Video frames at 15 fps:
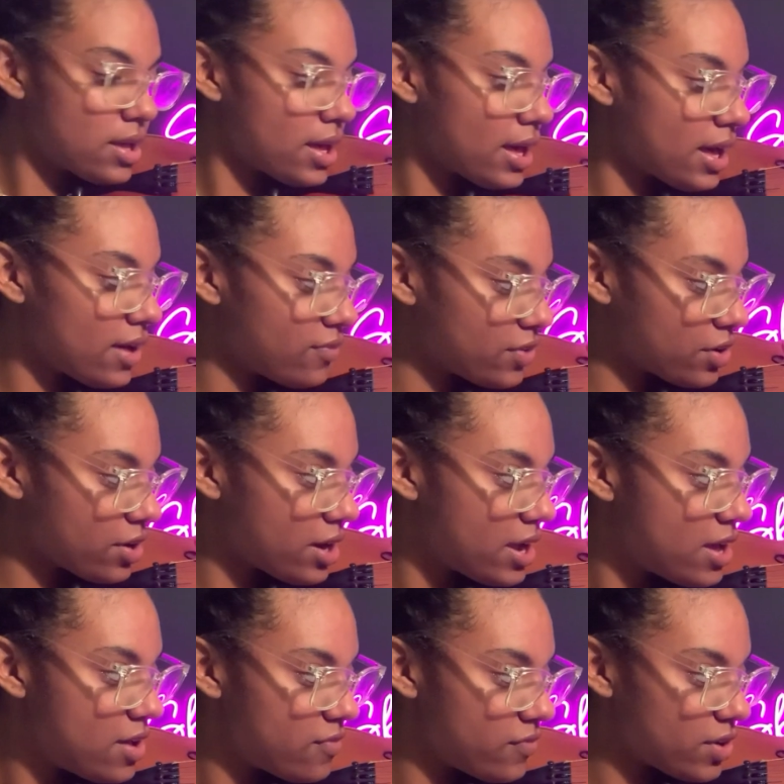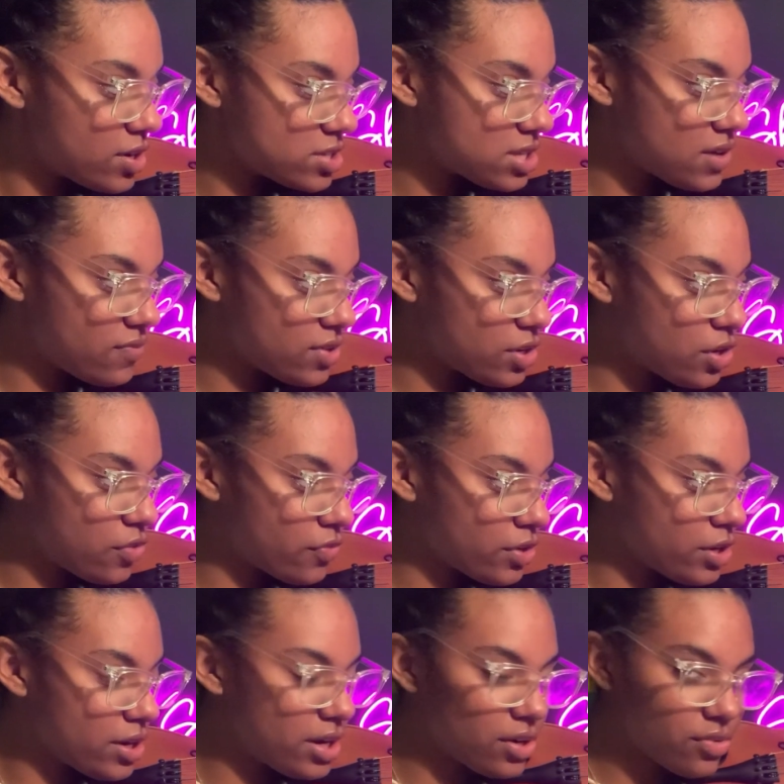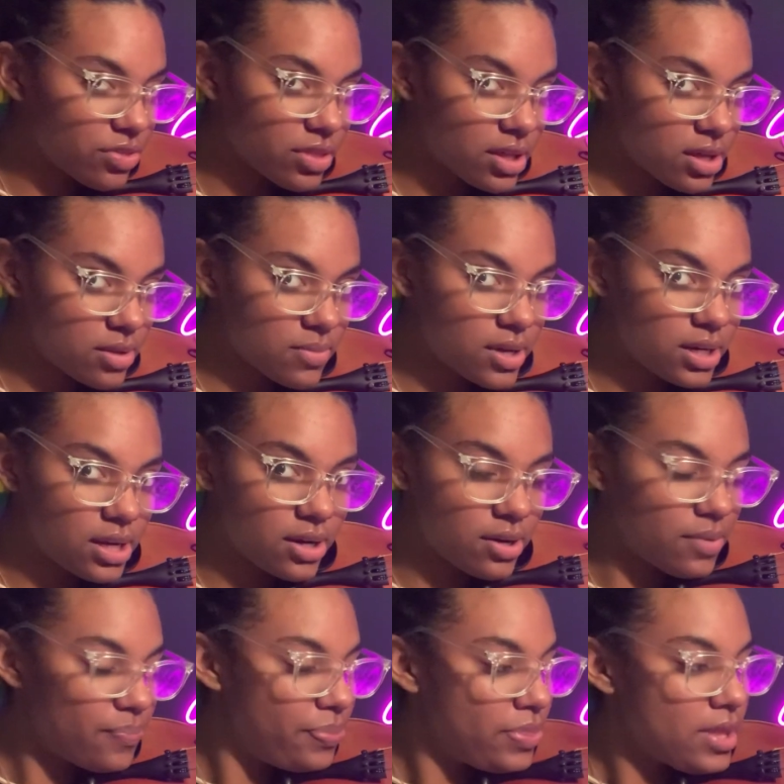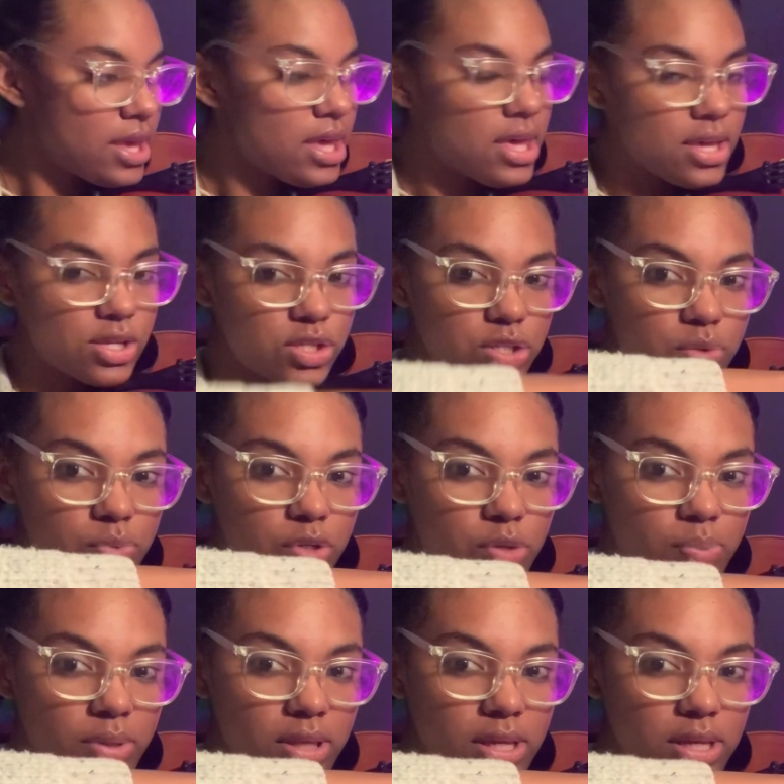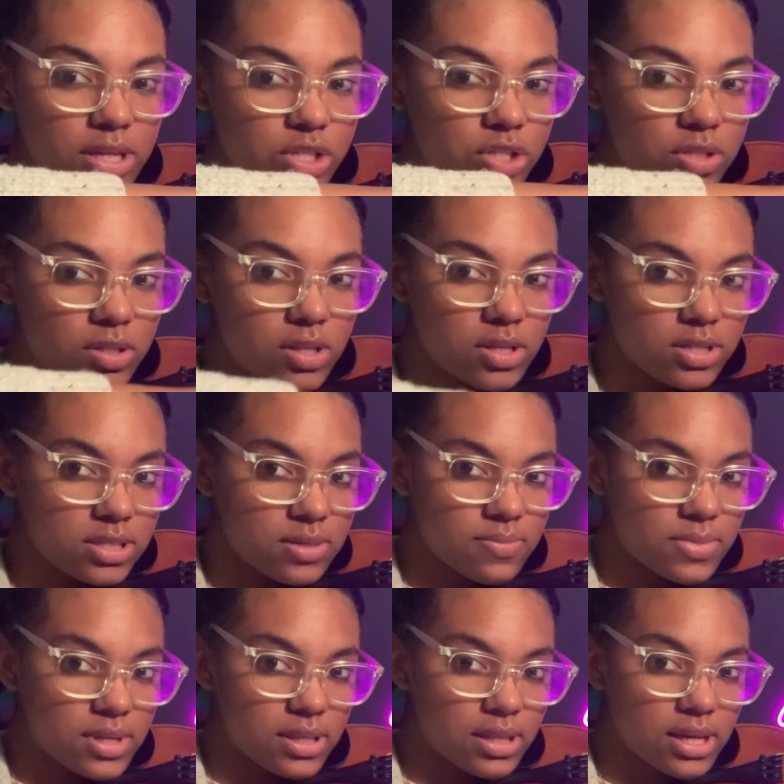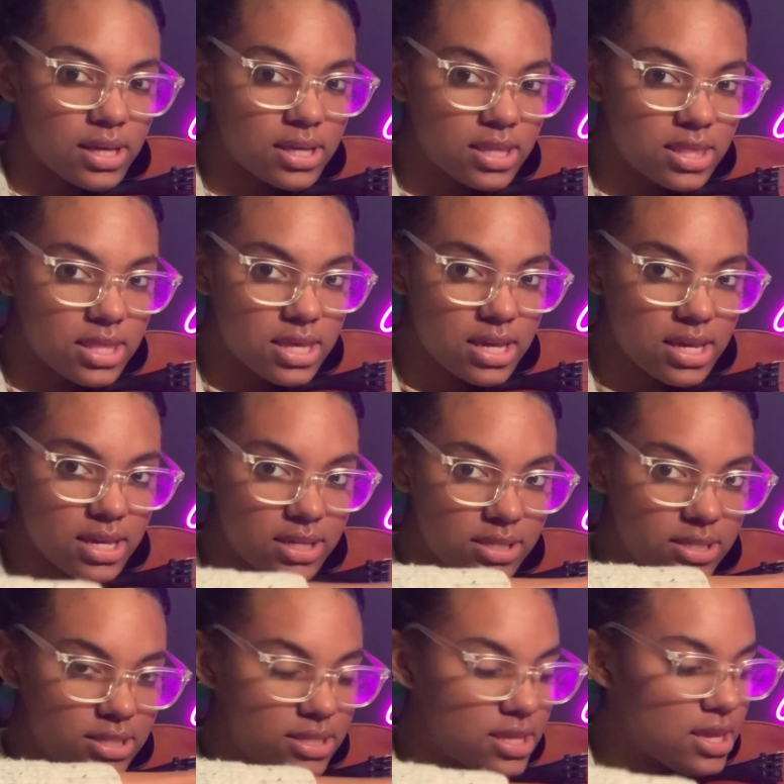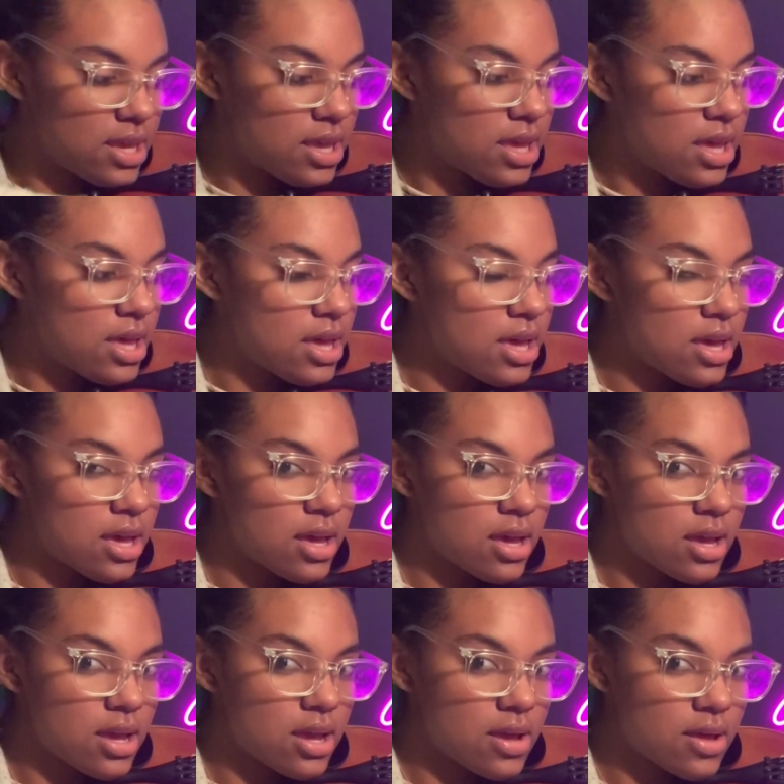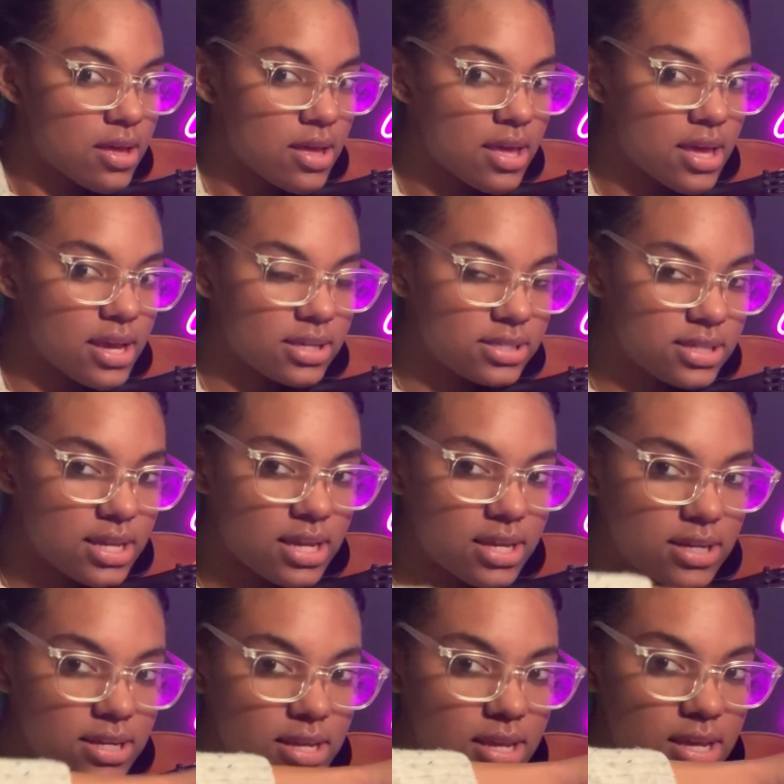have your fingers hovered over and your thumb on here. So when you're playing, it should look something like this. Extend,